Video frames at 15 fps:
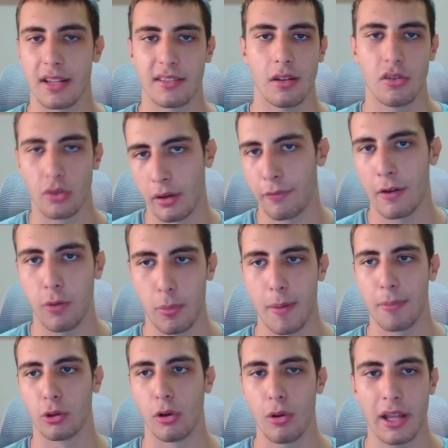because it's really fun for
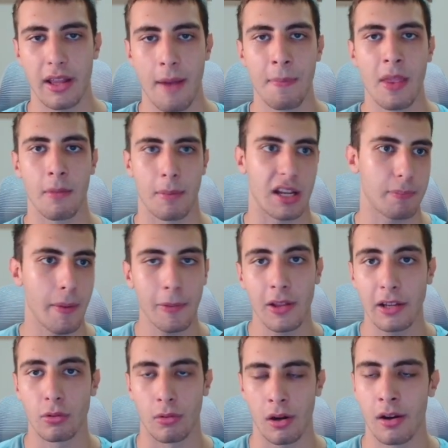people to look at them because
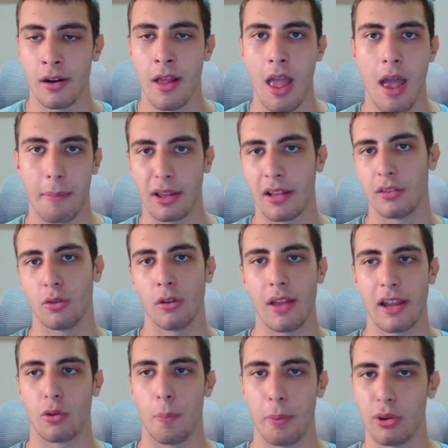people like to learn, but they don't
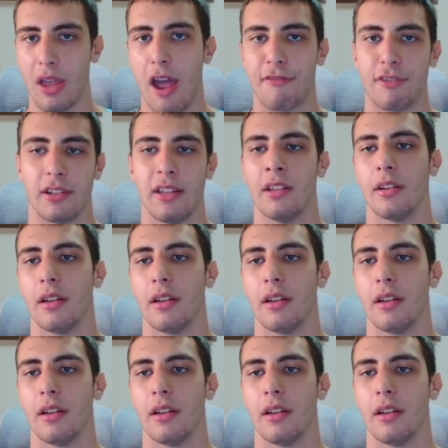like to put effort